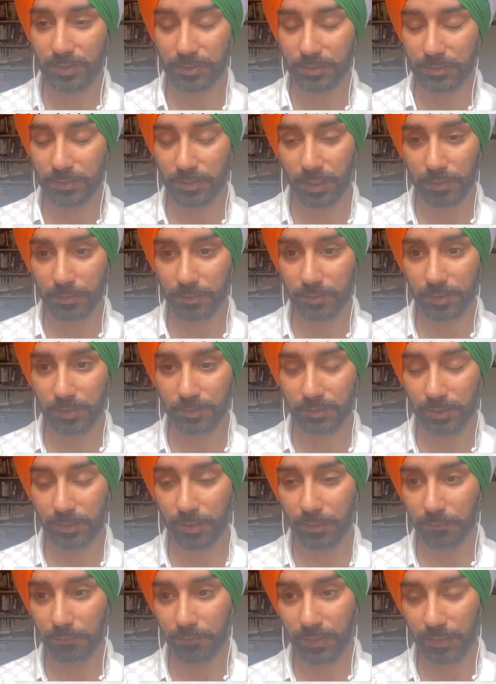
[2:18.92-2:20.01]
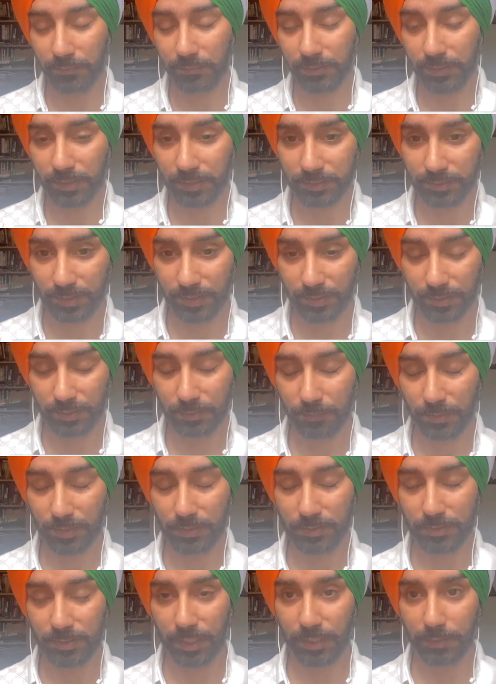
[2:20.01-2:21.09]
just ha doesn't have gravitas. And it's
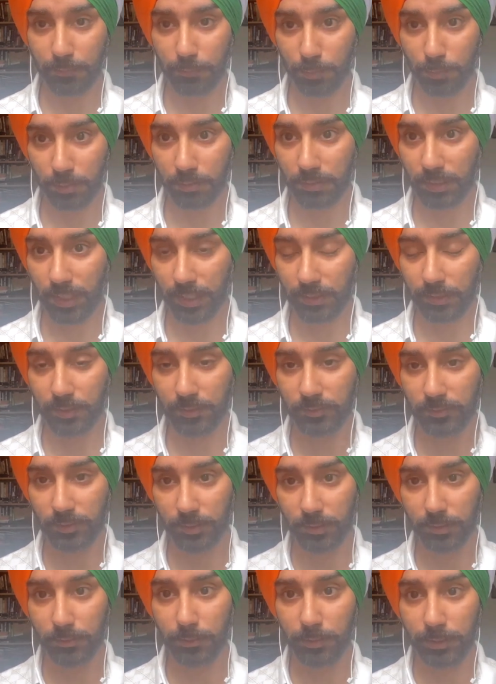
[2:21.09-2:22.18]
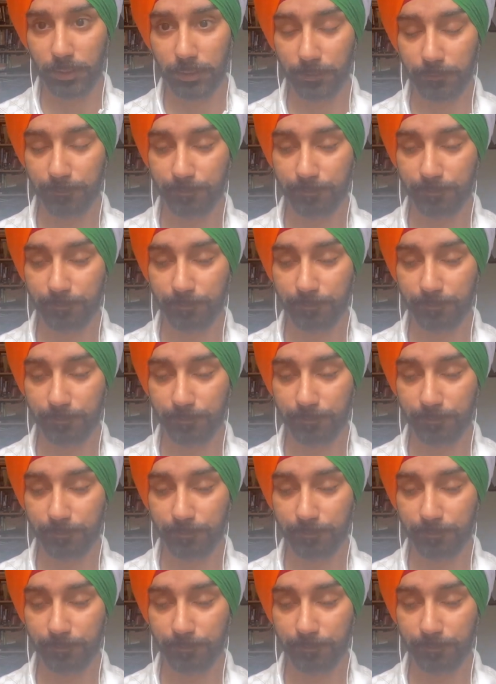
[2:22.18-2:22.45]
very sad what Canada is undergoing.